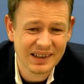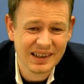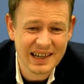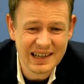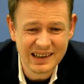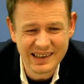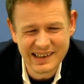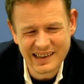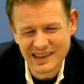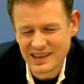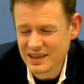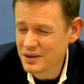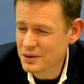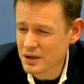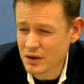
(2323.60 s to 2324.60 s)
a little,
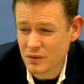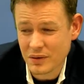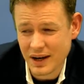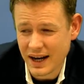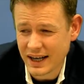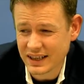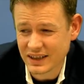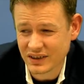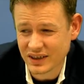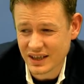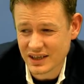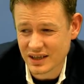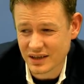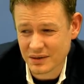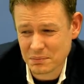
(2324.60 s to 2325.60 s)
you know,
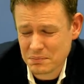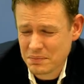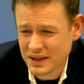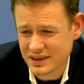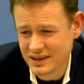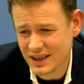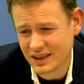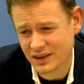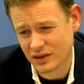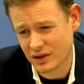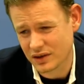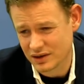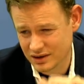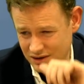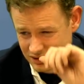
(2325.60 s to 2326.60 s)
unexciting. But that's
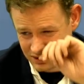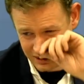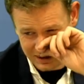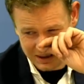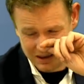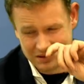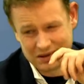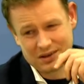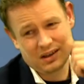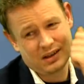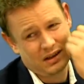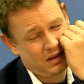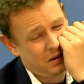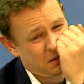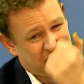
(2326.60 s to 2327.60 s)
not a
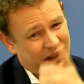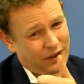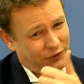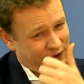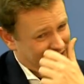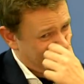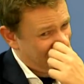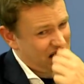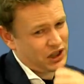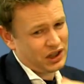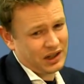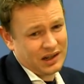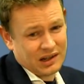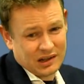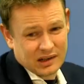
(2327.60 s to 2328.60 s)

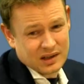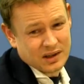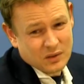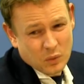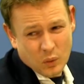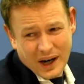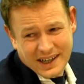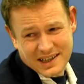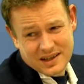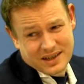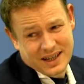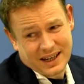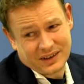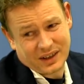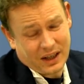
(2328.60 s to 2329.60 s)
refutation. White
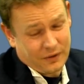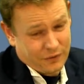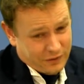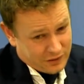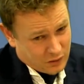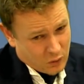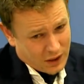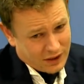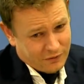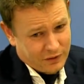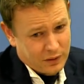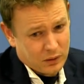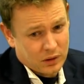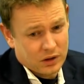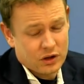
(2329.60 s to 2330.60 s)
does have quite a
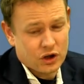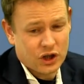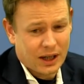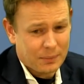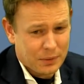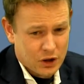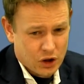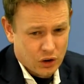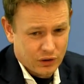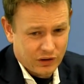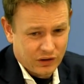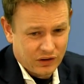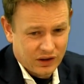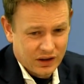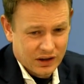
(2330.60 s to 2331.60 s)
few sharper
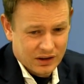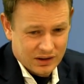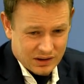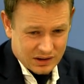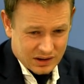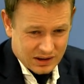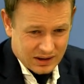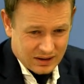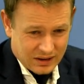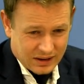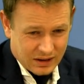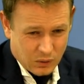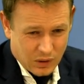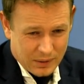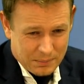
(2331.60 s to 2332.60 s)
choices here,
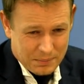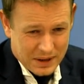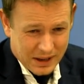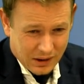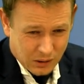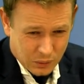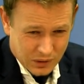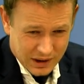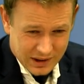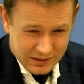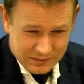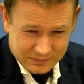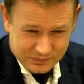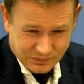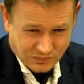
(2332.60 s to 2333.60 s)
like queen b3,
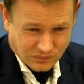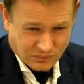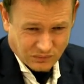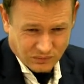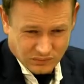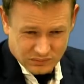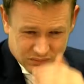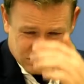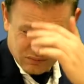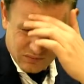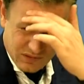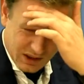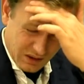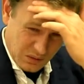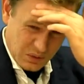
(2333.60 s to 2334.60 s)

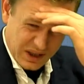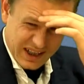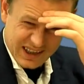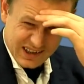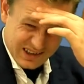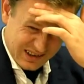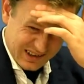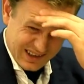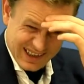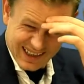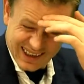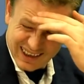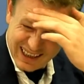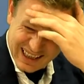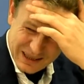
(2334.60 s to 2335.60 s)
when I
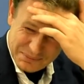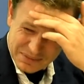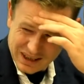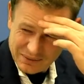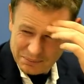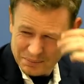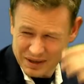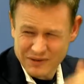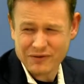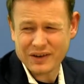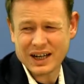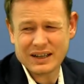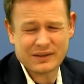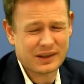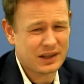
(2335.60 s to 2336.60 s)
think I played
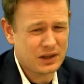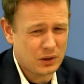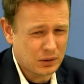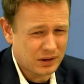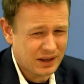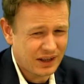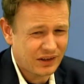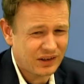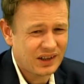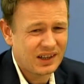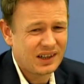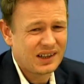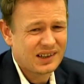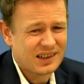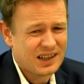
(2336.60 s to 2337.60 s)
b5 in the old days.
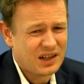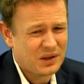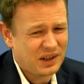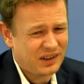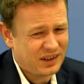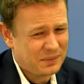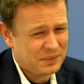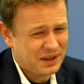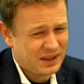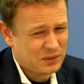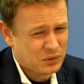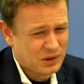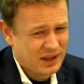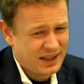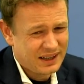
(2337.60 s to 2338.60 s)
Nowadays I play
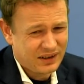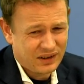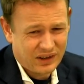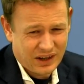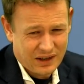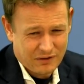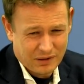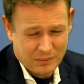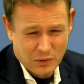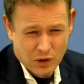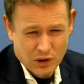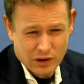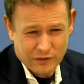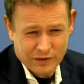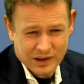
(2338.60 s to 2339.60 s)
rook a7
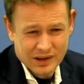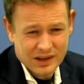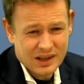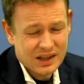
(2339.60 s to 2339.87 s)
more often,